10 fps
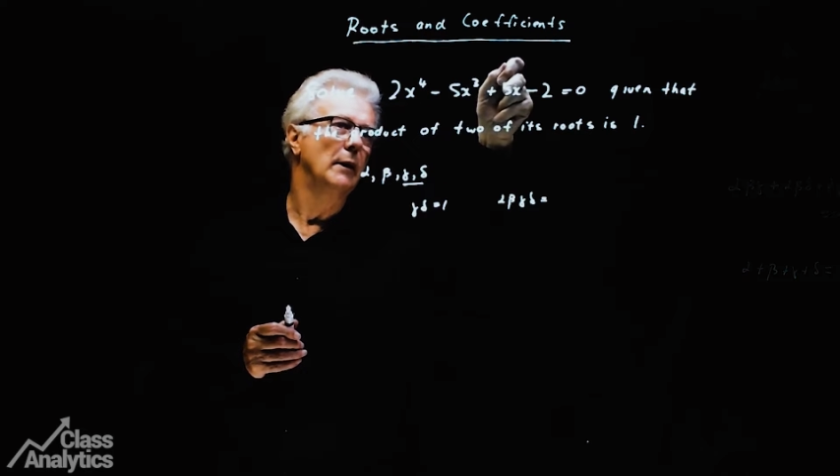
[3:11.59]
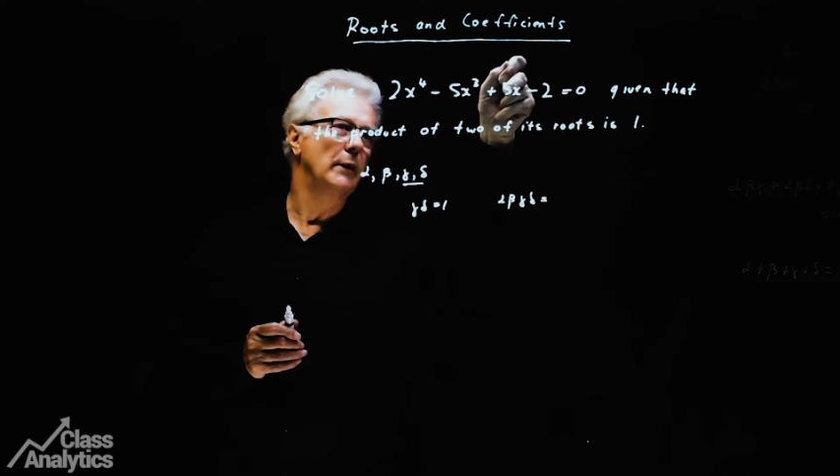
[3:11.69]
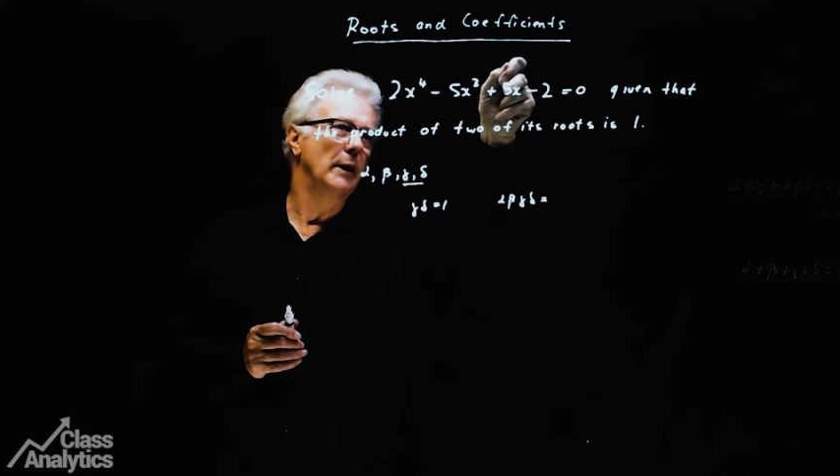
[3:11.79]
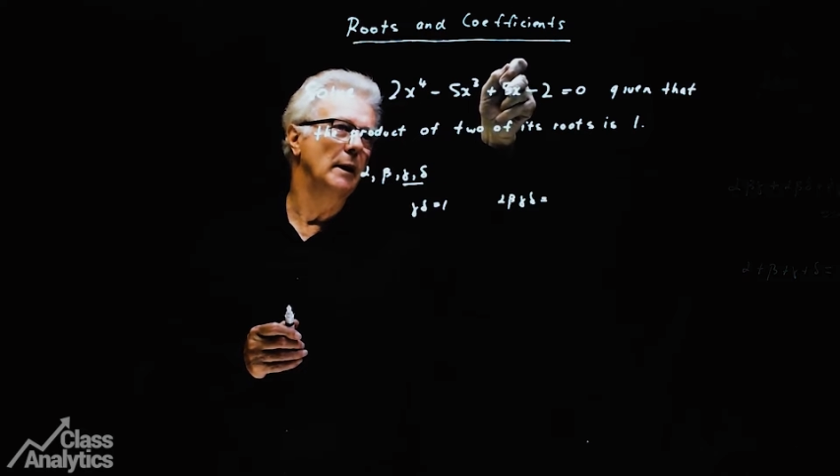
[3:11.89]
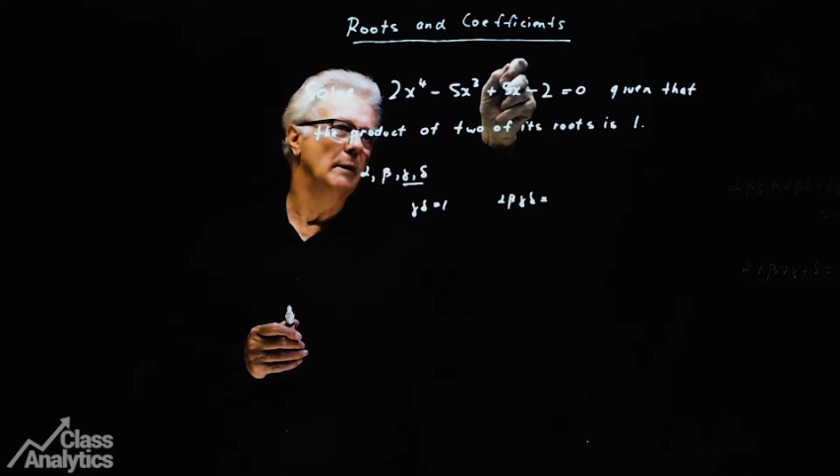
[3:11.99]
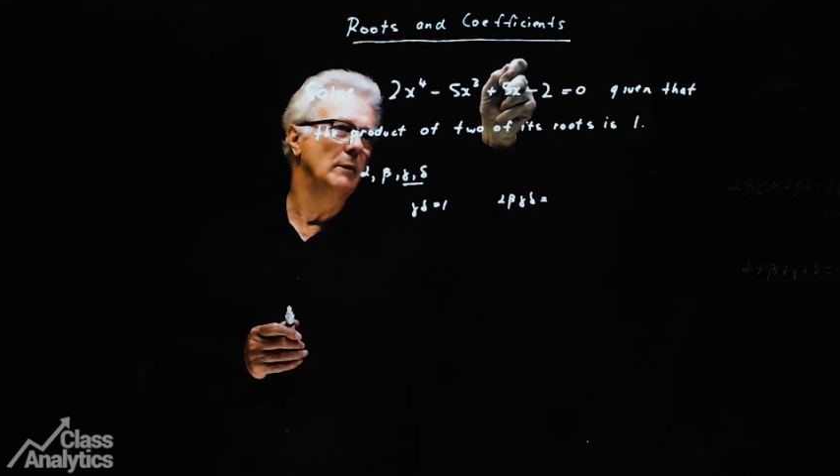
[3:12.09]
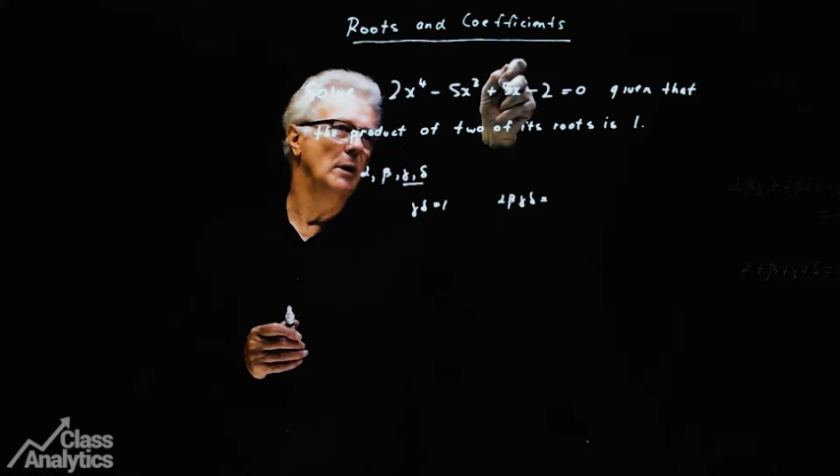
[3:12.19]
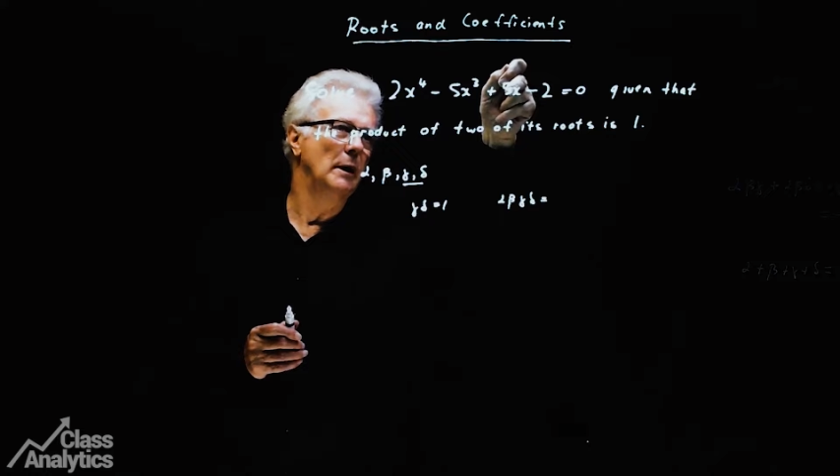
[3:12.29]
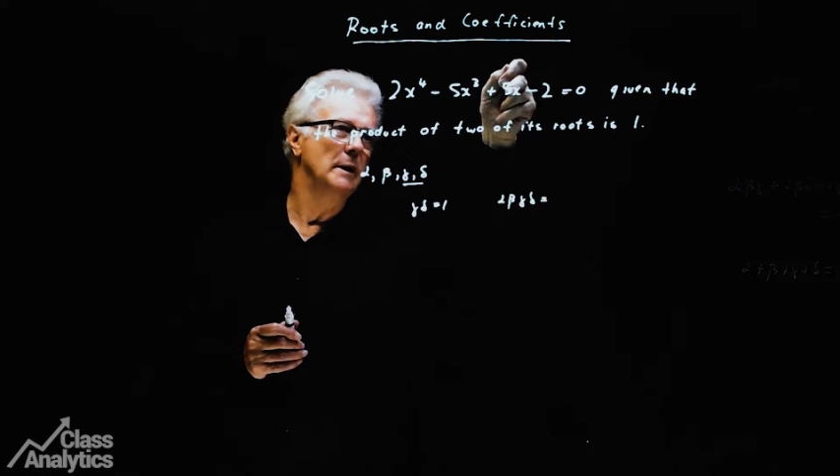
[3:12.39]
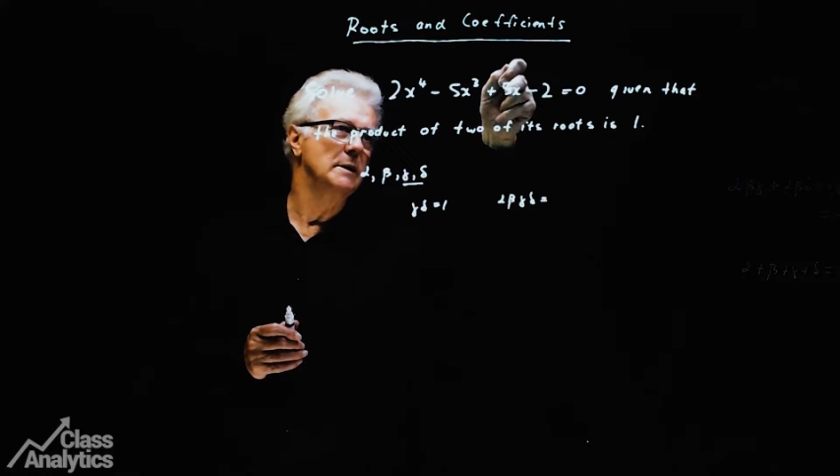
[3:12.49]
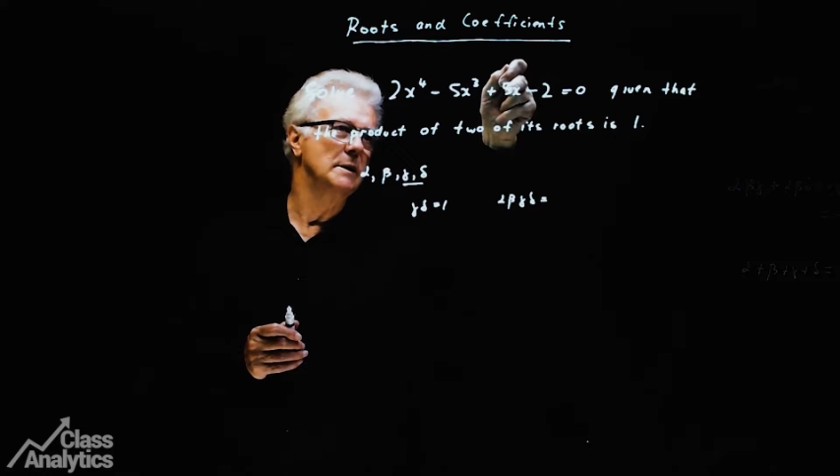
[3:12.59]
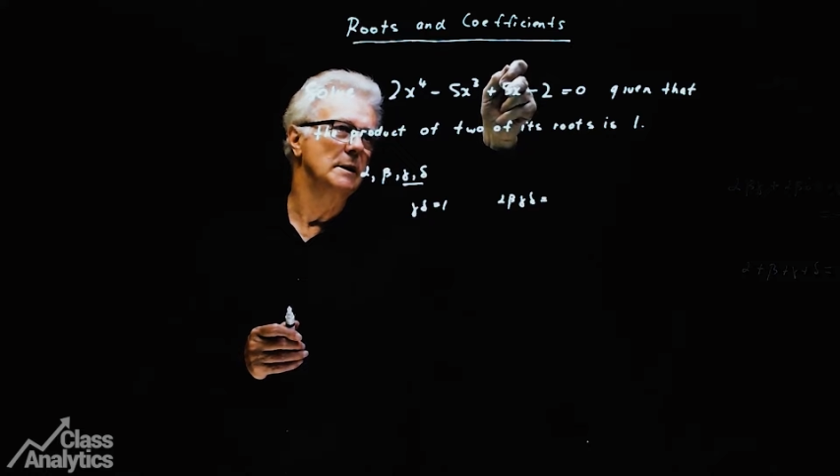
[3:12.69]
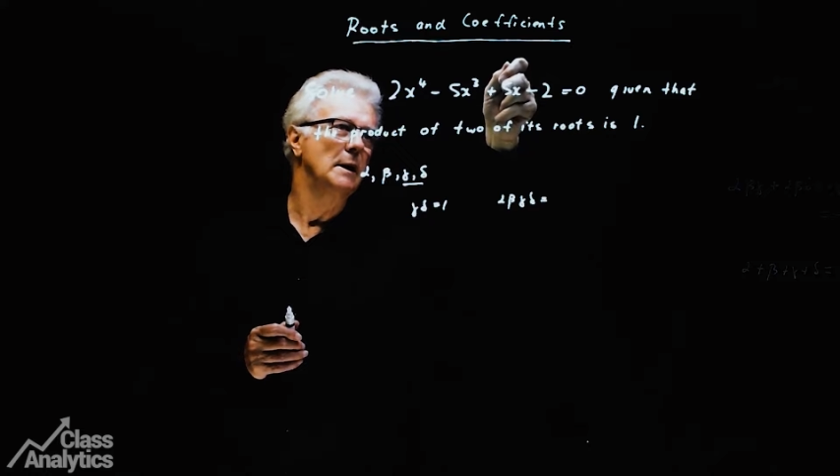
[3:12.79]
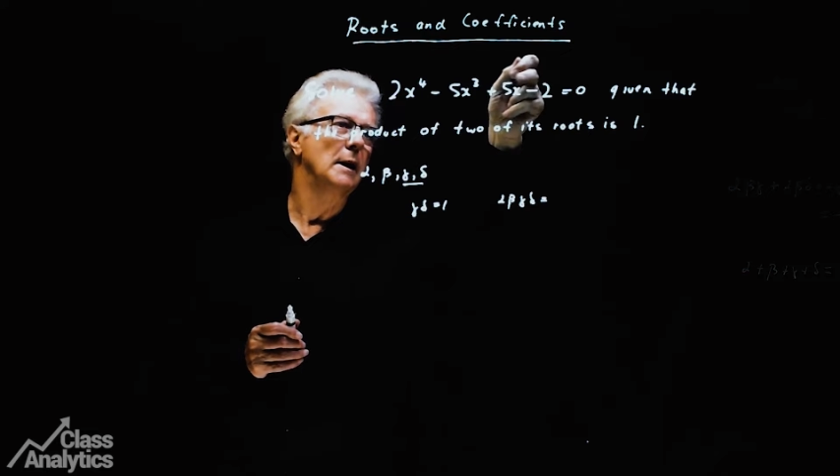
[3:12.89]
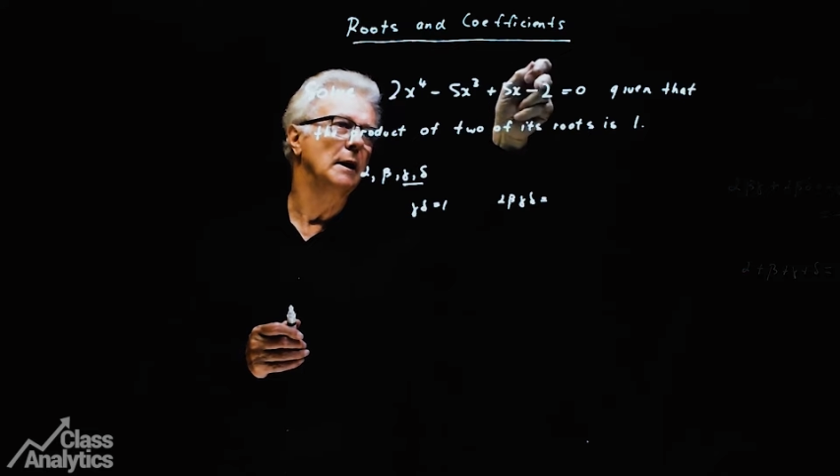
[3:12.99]
then a minus
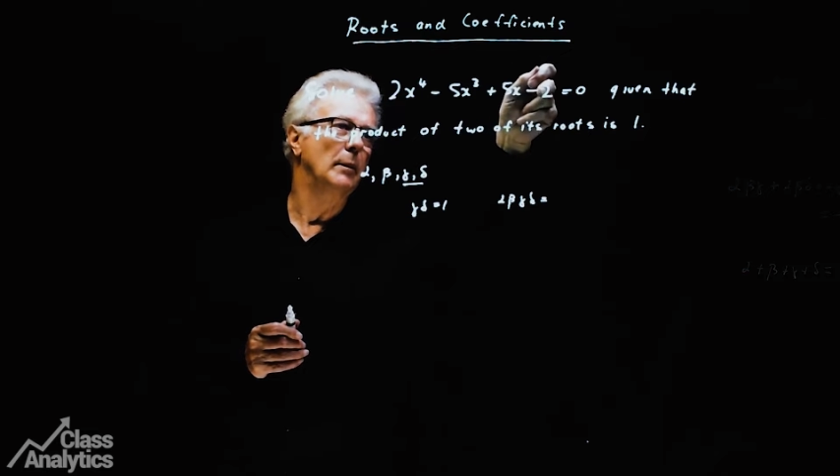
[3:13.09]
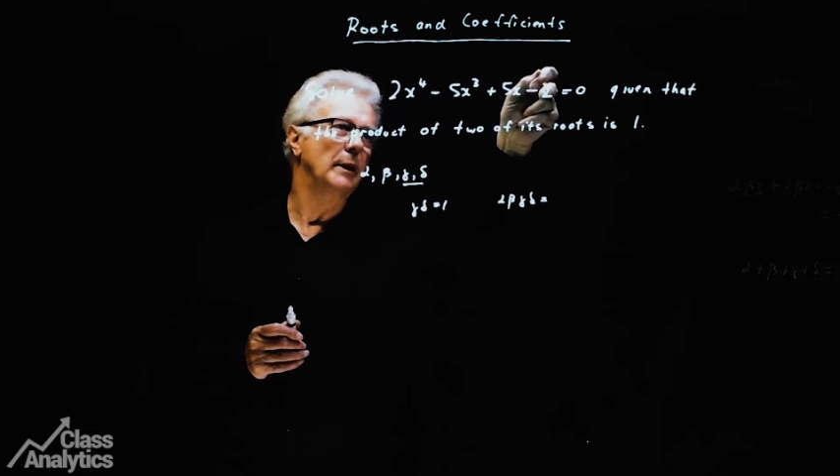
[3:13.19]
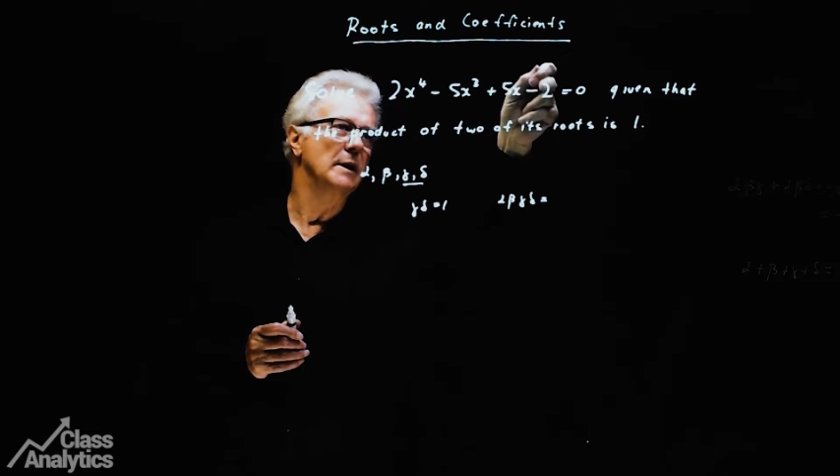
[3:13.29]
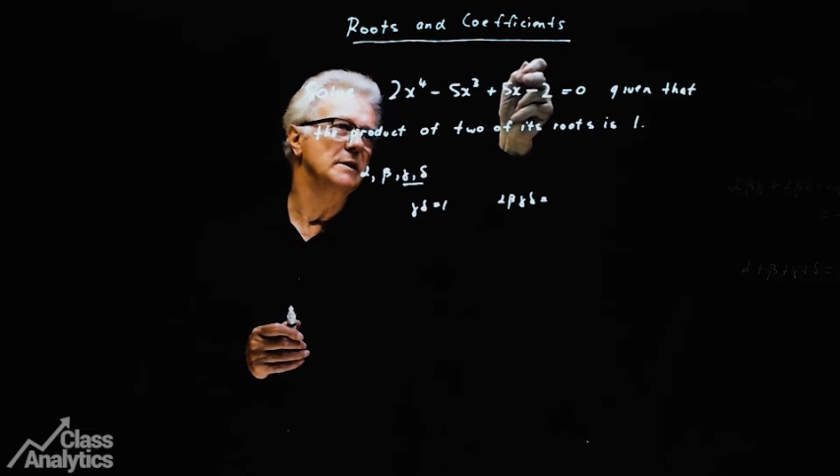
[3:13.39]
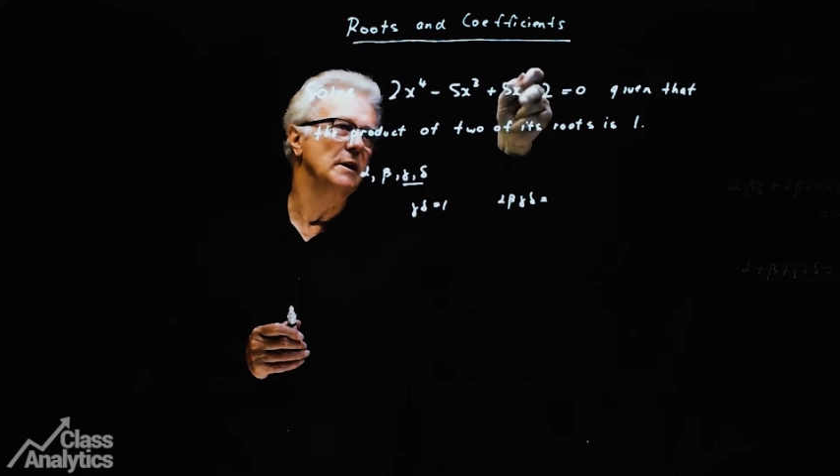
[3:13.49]
and a plus.